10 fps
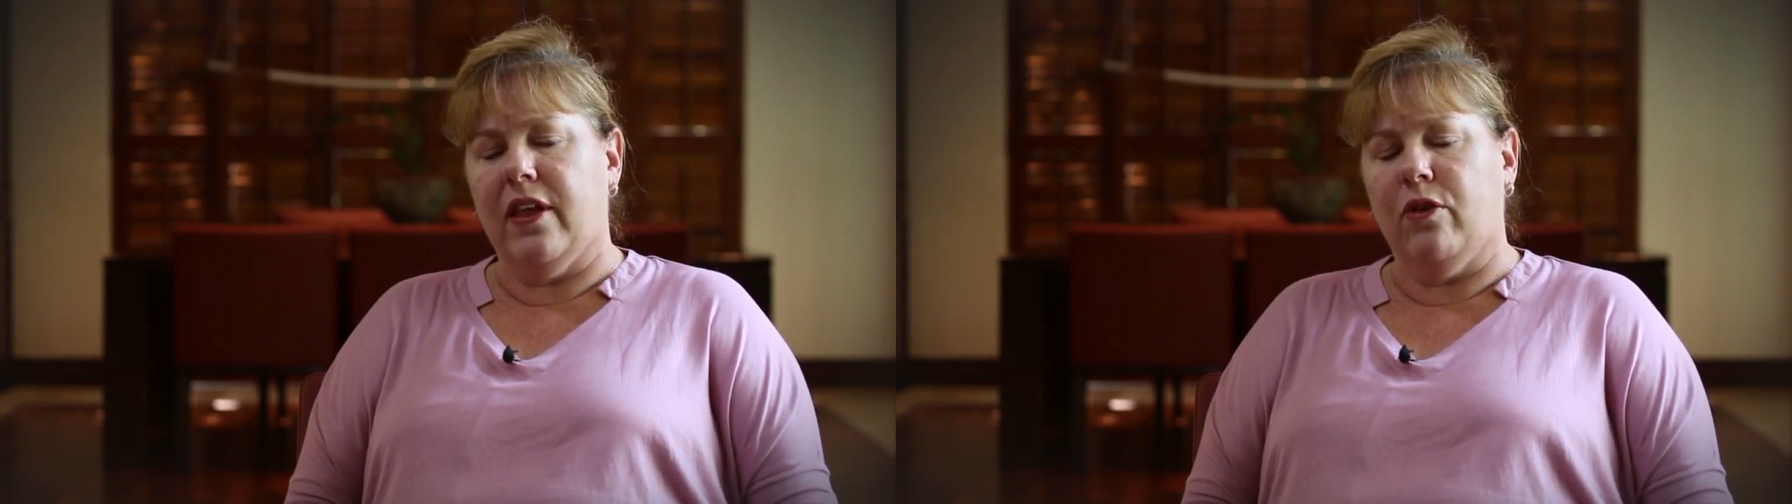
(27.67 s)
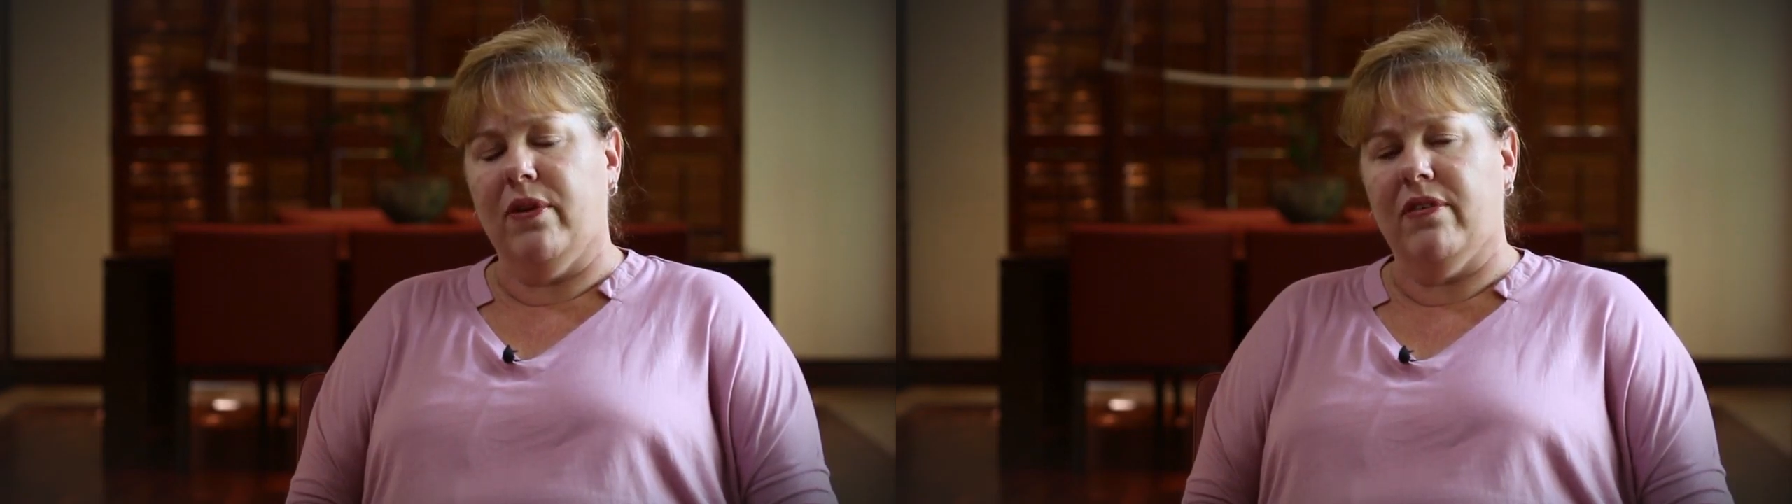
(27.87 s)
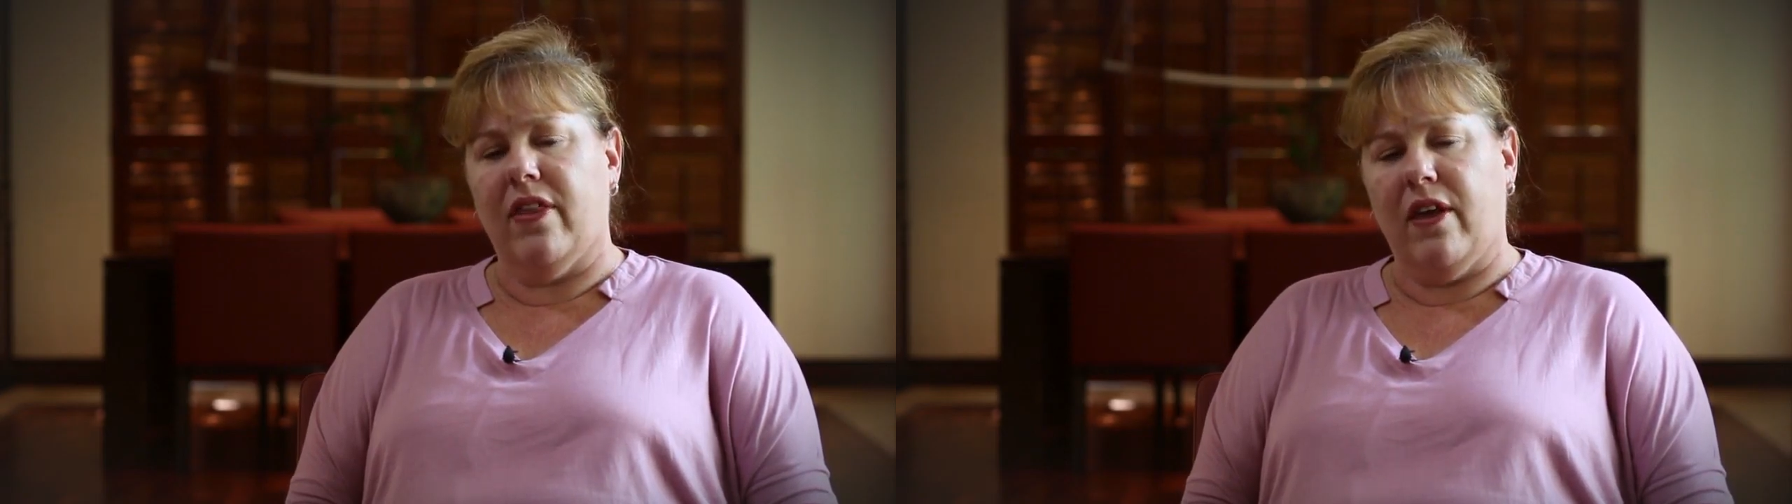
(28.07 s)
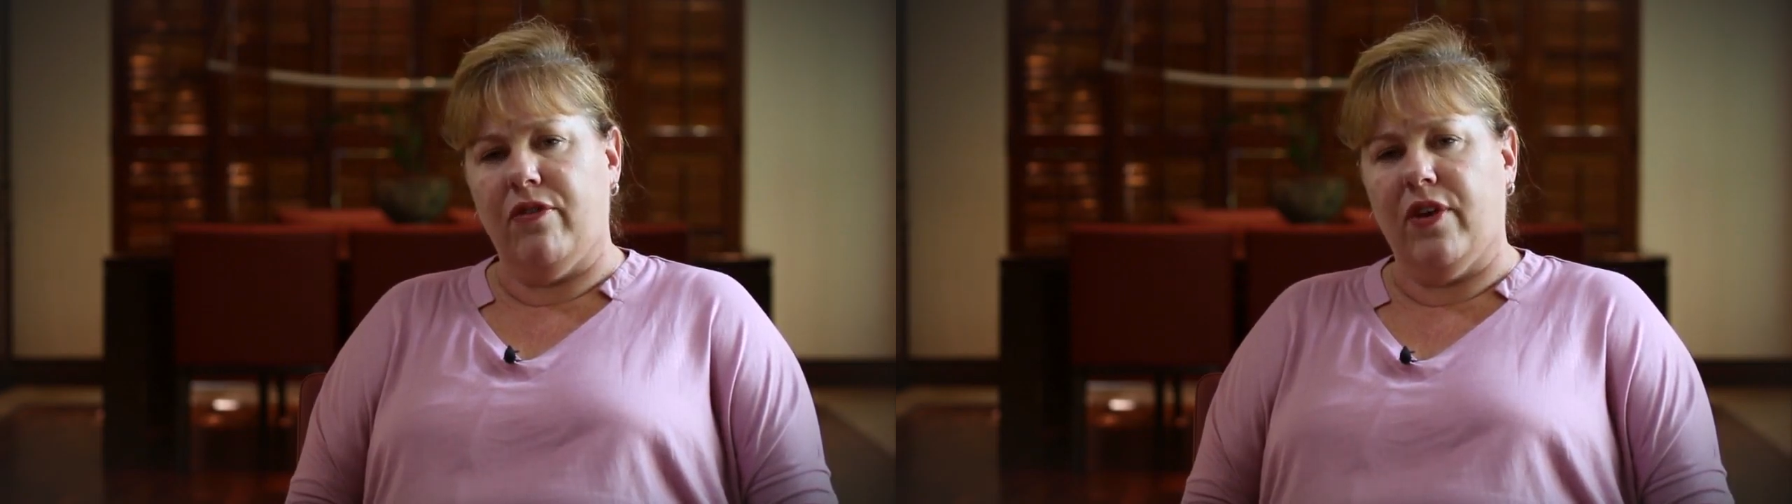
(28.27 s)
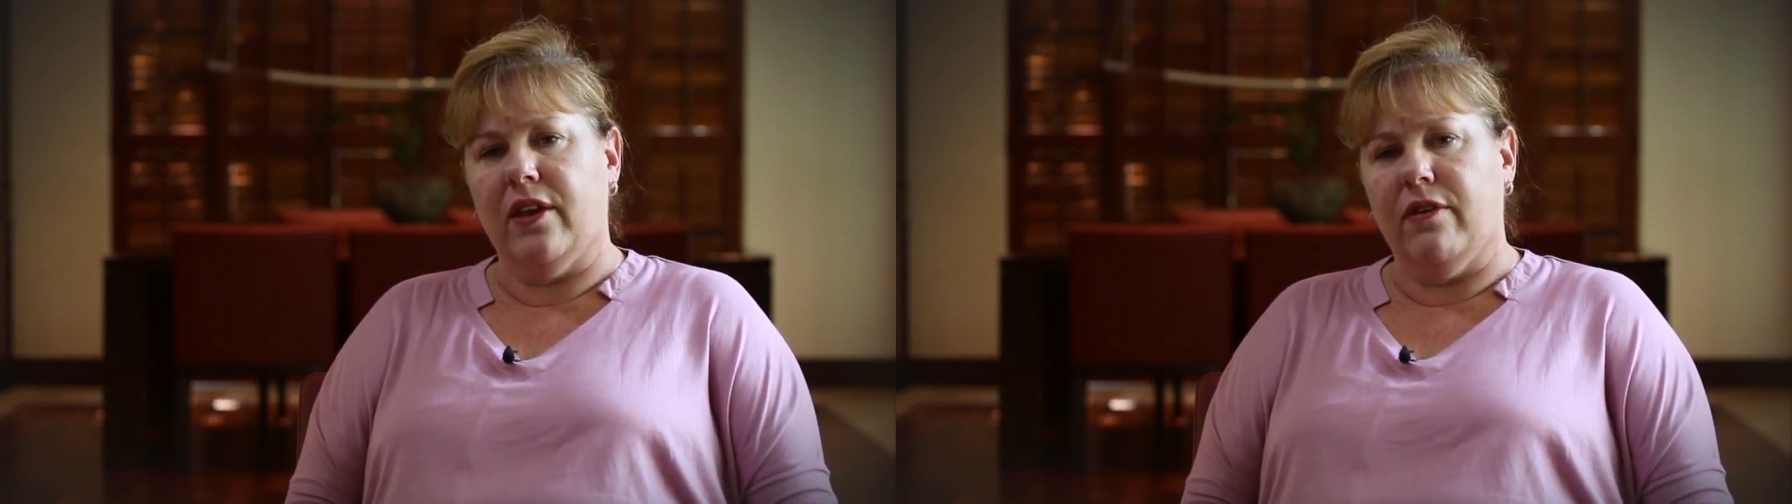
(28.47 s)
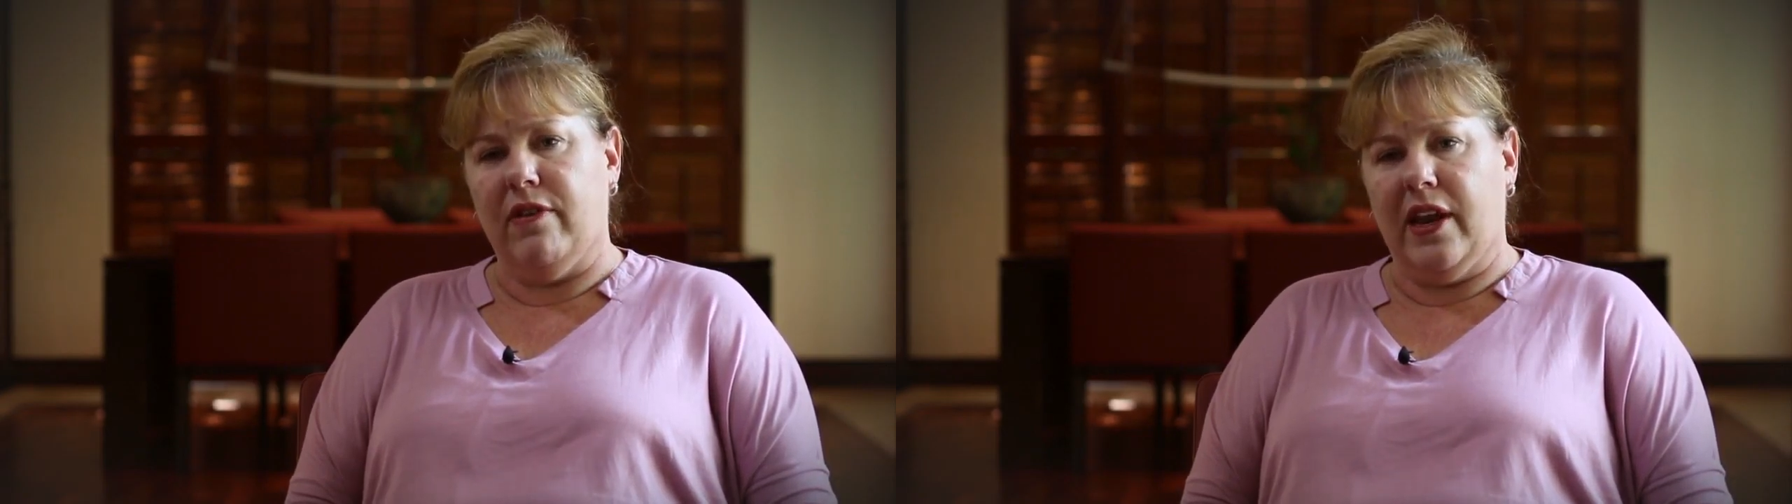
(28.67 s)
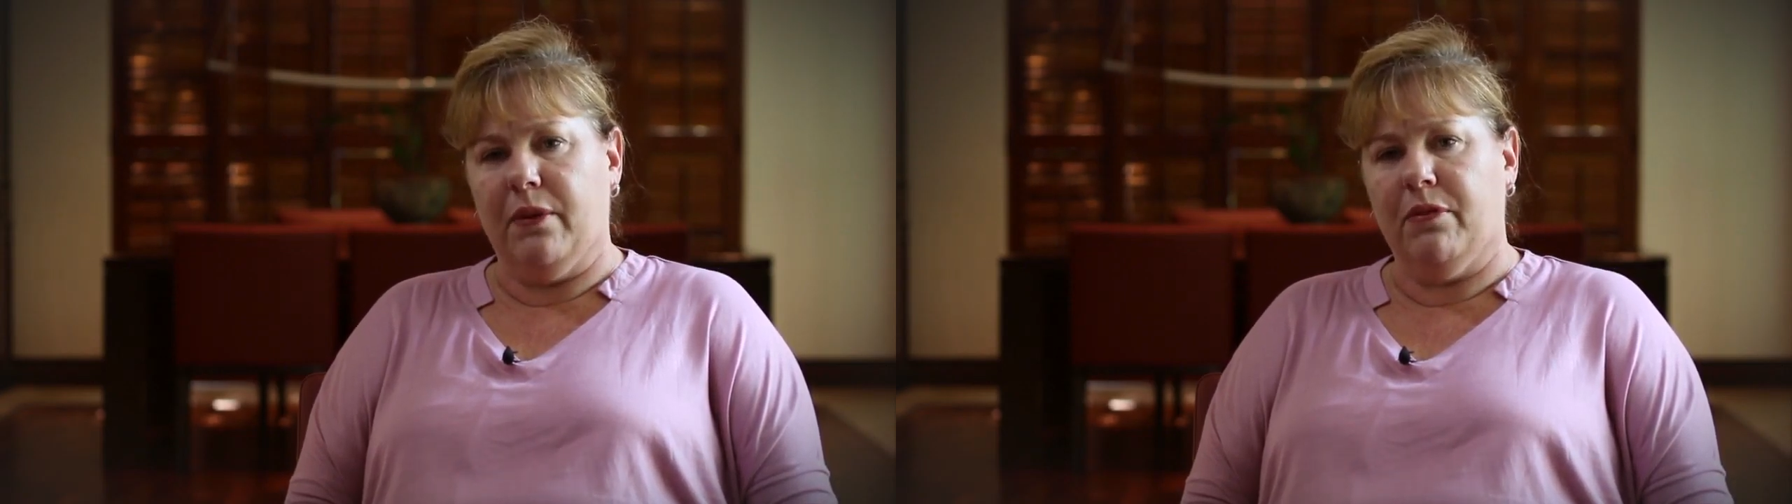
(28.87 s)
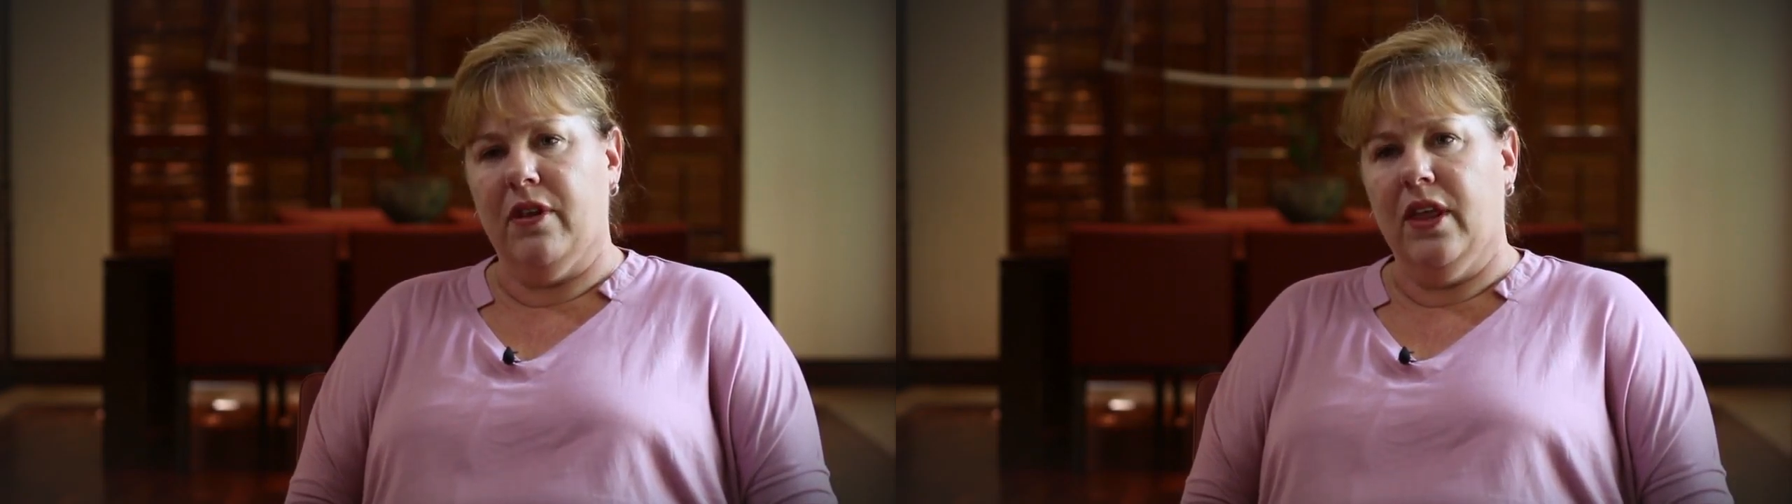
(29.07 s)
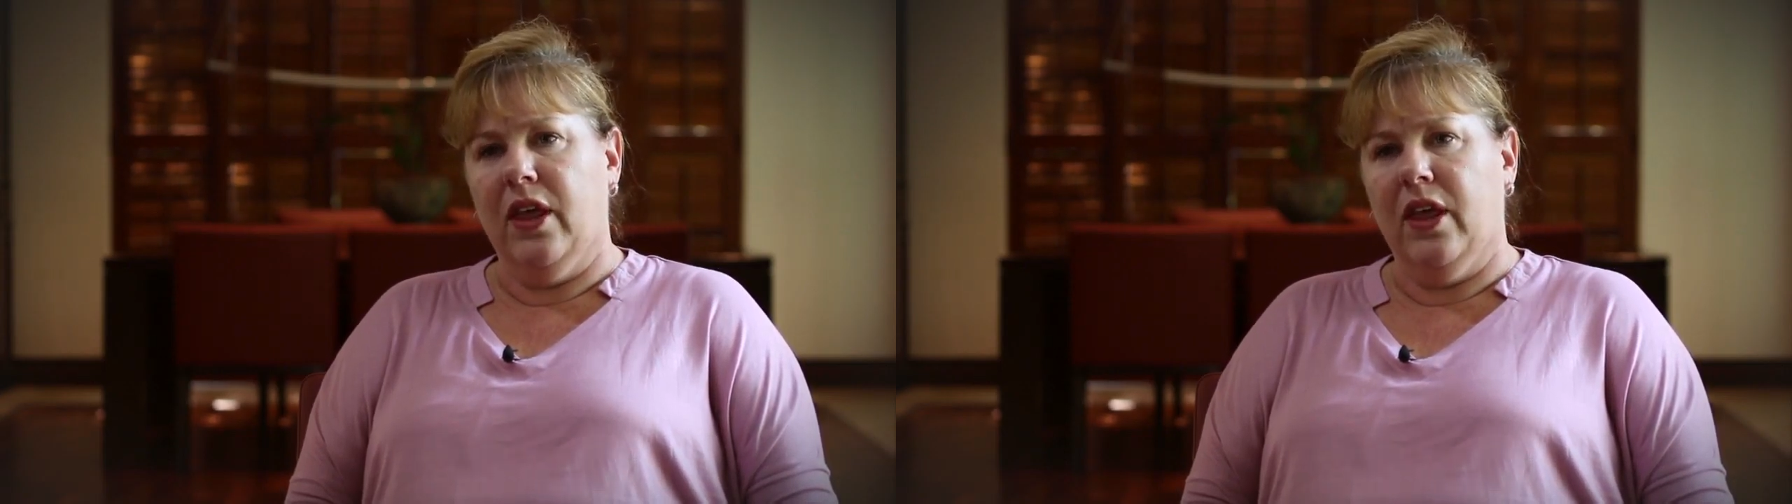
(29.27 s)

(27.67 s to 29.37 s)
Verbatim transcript: that we're South African developed.